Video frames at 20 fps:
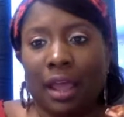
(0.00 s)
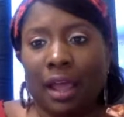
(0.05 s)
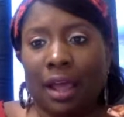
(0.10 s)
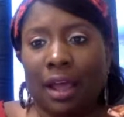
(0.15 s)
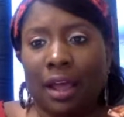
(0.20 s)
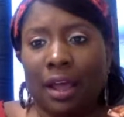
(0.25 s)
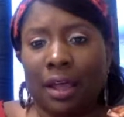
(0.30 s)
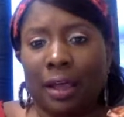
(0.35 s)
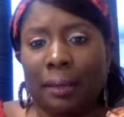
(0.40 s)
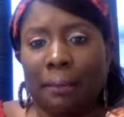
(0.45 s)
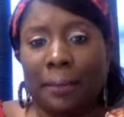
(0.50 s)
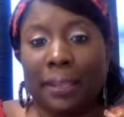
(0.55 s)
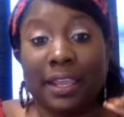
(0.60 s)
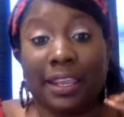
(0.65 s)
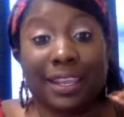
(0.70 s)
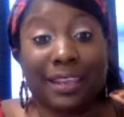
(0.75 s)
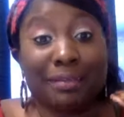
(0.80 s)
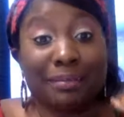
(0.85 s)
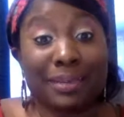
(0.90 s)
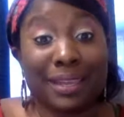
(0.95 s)

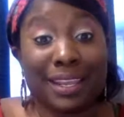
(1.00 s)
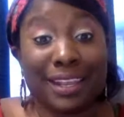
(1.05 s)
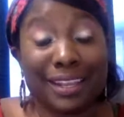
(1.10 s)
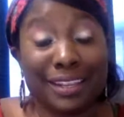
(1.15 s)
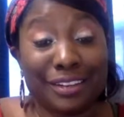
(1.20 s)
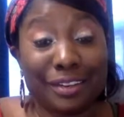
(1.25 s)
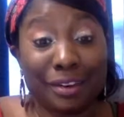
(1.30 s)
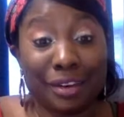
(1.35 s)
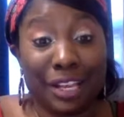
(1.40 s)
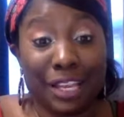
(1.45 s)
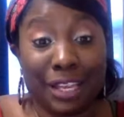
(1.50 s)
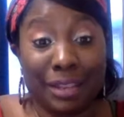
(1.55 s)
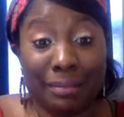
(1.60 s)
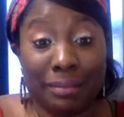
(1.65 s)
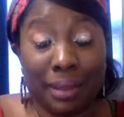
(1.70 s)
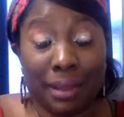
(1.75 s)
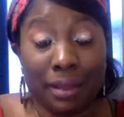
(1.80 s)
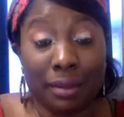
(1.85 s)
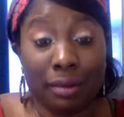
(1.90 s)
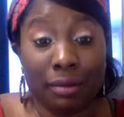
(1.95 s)
It can be in your
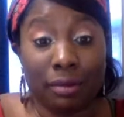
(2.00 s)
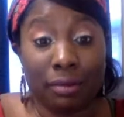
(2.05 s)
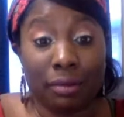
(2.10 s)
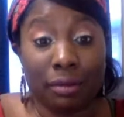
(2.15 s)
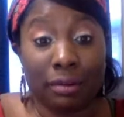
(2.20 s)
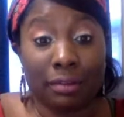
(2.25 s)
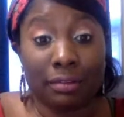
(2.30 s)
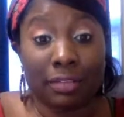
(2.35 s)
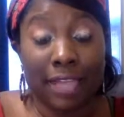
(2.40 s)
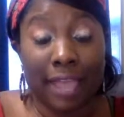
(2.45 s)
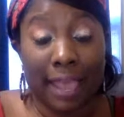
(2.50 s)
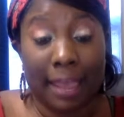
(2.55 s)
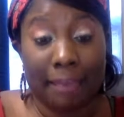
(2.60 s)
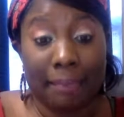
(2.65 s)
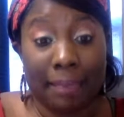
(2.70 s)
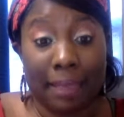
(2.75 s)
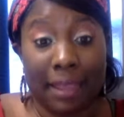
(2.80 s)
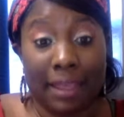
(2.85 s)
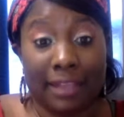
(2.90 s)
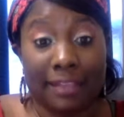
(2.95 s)
email
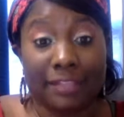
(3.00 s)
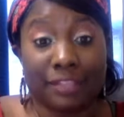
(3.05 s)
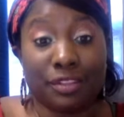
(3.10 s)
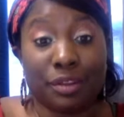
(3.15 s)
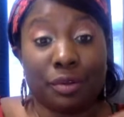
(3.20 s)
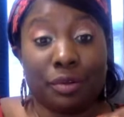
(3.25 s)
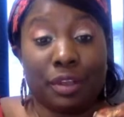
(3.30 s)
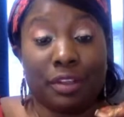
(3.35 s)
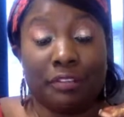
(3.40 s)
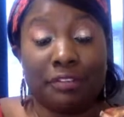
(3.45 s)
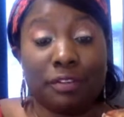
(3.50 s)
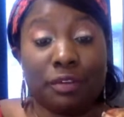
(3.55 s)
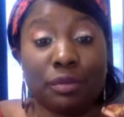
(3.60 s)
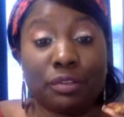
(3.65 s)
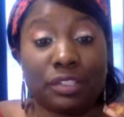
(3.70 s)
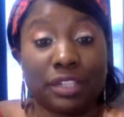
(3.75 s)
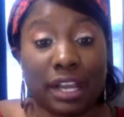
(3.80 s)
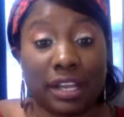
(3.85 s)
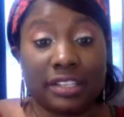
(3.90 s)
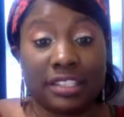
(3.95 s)
campaign. So if
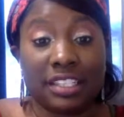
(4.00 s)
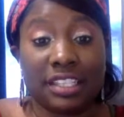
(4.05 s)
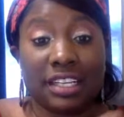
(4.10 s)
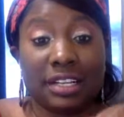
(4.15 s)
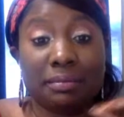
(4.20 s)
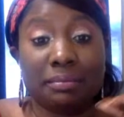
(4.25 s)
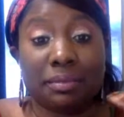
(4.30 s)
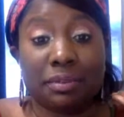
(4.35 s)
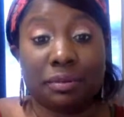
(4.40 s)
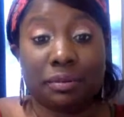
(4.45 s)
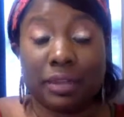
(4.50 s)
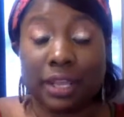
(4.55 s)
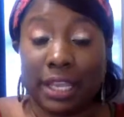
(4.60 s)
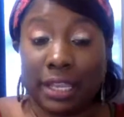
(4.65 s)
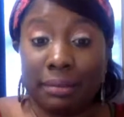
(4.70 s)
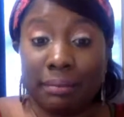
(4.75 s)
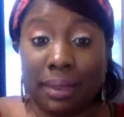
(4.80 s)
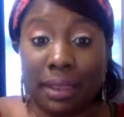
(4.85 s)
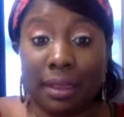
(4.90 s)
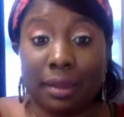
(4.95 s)
you're touching them through
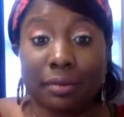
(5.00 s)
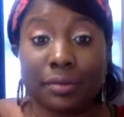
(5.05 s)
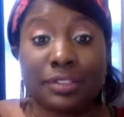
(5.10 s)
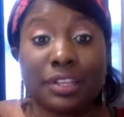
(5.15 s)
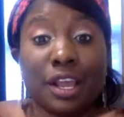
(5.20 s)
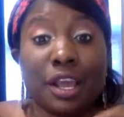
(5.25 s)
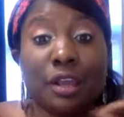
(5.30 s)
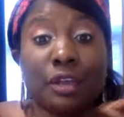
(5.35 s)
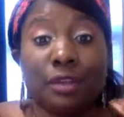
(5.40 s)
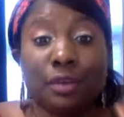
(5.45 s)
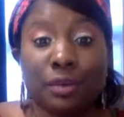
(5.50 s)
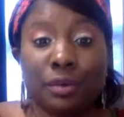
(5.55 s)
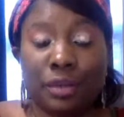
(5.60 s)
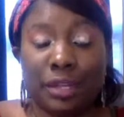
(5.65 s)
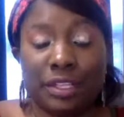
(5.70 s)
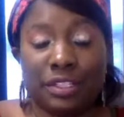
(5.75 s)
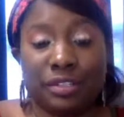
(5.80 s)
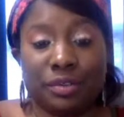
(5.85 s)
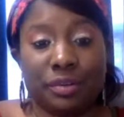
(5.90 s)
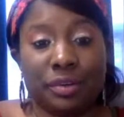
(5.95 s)
emails, you
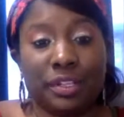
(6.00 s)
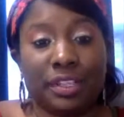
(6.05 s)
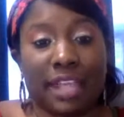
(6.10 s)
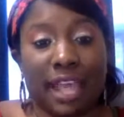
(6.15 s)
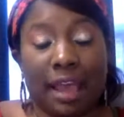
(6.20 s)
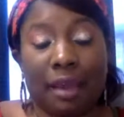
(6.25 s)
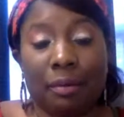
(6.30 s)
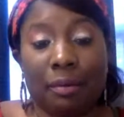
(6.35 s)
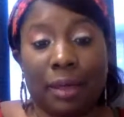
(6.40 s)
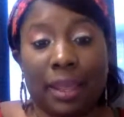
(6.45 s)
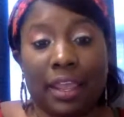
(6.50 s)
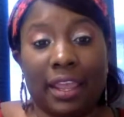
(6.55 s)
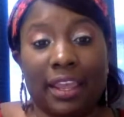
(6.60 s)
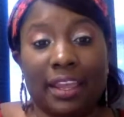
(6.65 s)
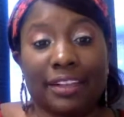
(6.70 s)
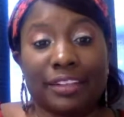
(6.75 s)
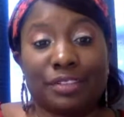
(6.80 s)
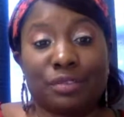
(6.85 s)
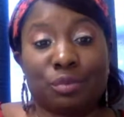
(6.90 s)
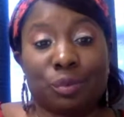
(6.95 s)
can do it that way
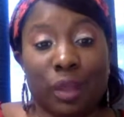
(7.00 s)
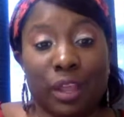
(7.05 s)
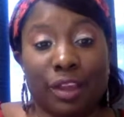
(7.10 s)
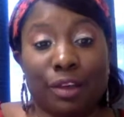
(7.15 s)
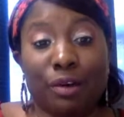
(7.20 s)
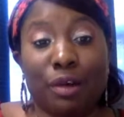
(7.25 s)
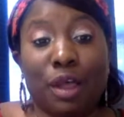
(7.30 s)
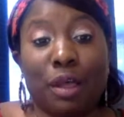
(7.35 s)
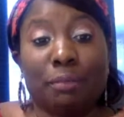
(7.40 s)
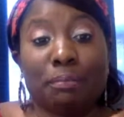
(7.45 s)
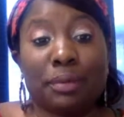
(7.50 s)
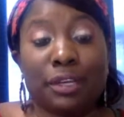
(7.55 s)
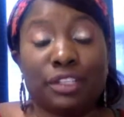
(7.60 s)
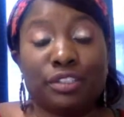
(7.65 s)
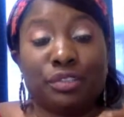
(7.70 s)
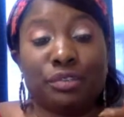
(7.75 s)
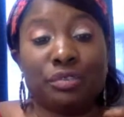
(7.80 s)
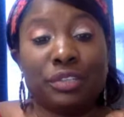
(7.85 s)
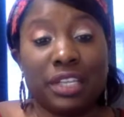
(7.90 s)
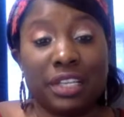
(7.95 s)
as well.
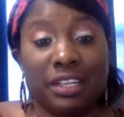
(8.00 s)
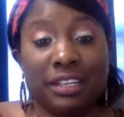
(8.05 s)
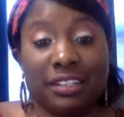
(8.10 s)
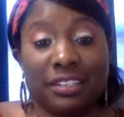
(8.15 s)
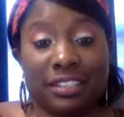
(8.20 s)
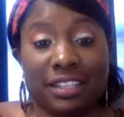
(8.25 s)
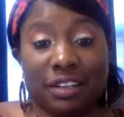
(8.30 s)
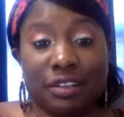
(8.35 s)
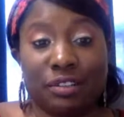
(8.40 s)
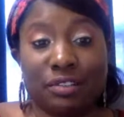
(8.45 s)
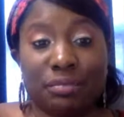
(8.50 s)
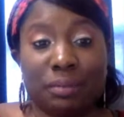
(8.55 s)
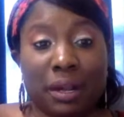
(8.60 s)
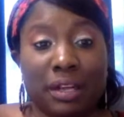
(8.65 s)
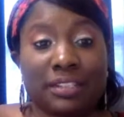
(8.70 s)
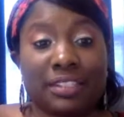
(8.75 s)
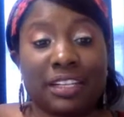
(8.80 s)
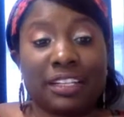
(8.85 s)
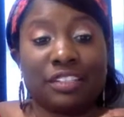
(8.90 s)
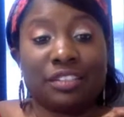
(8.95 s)
But you need a sales
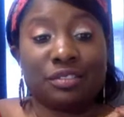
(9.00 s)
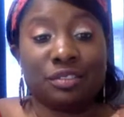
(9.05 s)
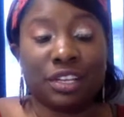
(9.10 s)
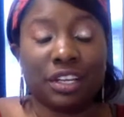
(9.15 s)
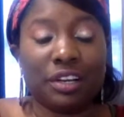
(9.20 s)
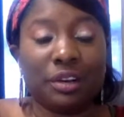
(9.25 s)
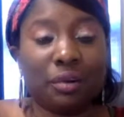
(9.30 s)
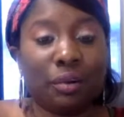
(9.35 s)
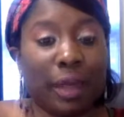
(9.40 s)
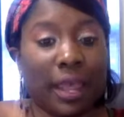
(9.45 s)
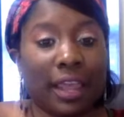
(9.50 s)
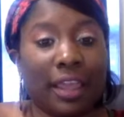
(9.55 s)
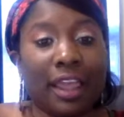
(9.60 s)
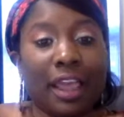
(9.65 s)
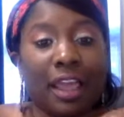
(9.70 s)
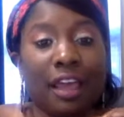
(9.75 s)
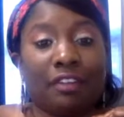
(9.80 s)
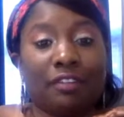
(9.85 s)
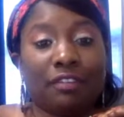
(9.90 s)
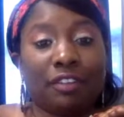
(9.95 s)
process. You need a way
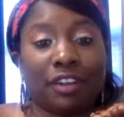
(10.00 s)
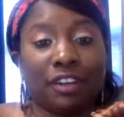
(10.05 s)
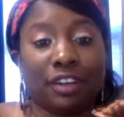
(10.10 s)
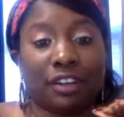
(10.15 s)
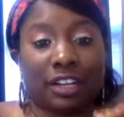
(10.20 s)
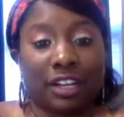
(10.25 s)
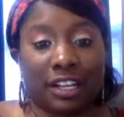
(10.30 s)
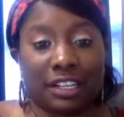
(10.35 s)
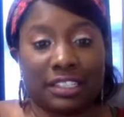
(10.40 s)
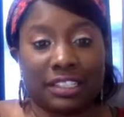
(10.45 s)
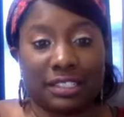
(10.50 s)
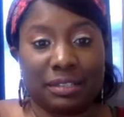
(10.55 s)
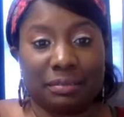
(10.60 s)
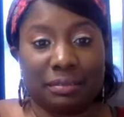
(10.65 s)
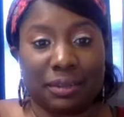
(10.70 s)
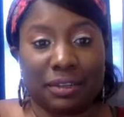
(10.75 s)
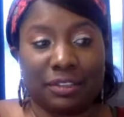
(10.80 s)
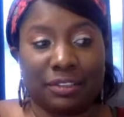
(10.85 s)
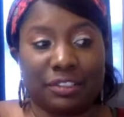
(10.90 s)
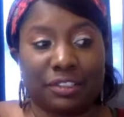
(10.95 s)
for your
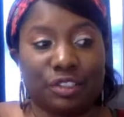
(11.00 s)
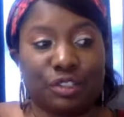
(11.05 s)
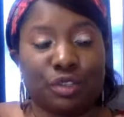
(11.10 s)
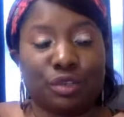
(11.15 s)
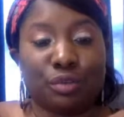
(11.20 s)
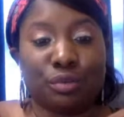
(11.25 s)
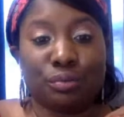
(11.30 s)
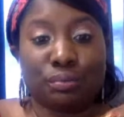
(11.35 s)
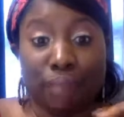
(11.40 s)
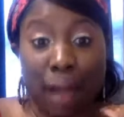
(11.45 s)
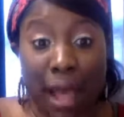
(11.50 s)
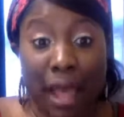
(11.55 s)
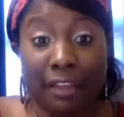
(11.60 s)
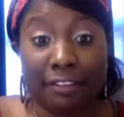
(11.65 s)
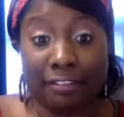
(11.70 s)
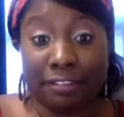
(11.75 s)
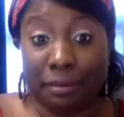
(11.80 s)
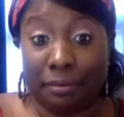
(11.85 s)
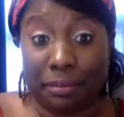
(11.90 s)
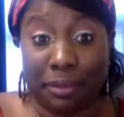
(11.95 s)
customers to buy
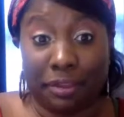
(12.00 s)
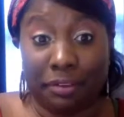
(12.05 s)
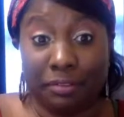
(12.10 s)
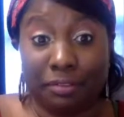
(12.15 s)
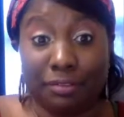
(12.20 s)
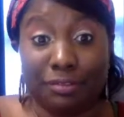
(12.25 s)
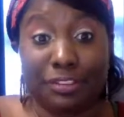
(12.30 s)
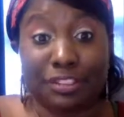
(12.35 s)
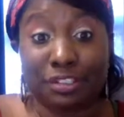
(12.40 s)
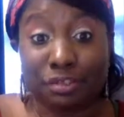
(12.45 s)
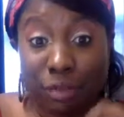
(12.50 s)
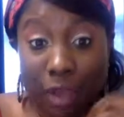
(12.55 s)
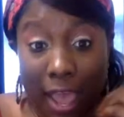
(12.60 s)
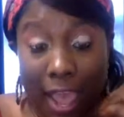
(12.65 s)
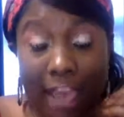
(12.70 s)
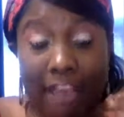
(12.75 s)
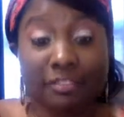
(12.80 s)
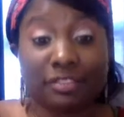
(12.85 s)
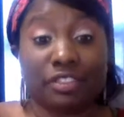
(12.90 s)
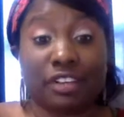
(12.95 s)
from you, to
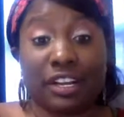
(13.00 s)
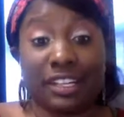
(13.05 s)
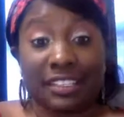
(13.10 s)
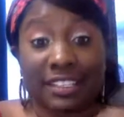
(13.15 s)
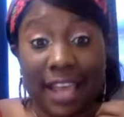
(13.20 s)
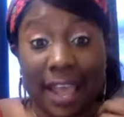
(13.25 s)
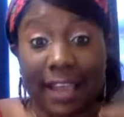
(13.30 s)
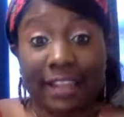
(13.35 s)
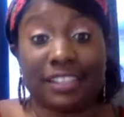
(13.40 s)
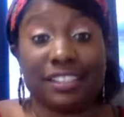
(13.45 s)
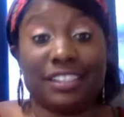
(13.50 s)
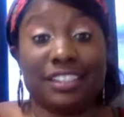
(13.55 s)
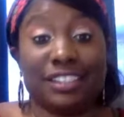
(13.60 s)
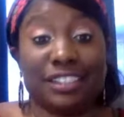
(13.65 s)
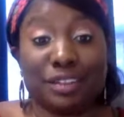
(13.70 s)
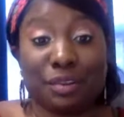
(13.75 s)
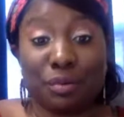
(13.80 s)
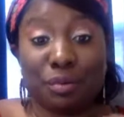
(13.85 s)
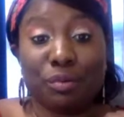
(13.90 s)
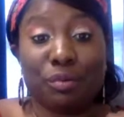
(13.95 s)
have
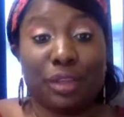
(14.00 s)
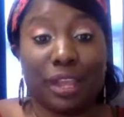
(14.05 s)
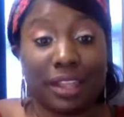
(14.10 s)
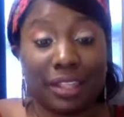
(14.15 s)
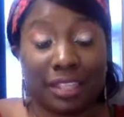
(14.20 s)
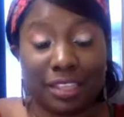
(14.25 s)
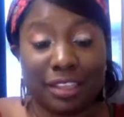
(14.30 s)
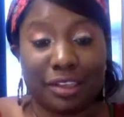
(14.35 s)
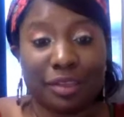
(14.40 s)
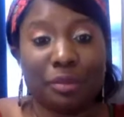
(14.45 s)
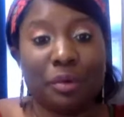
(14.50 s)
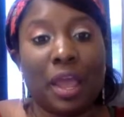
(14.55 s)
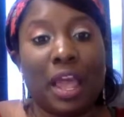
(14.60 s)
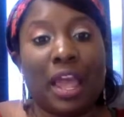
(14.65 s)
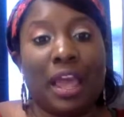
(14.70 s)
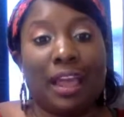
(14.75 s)
transactions with you.